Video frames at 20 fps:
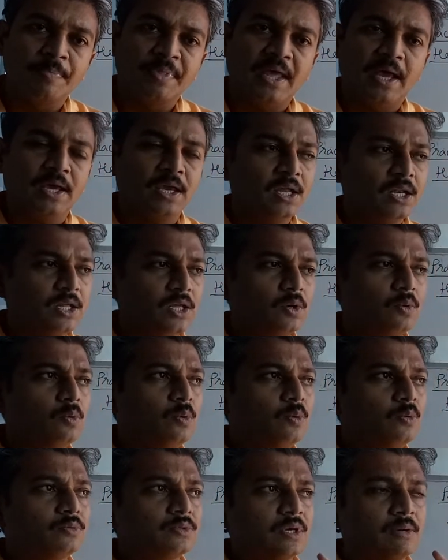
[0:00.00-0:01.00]
I can give
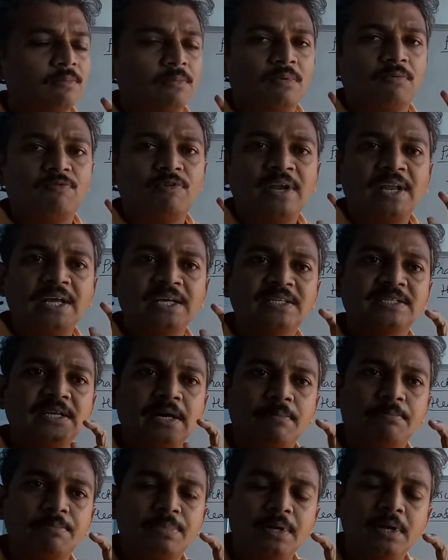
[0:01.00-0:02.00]
you one
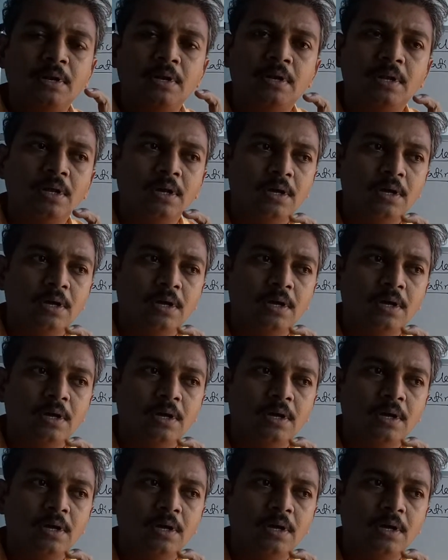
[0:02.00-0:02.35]
example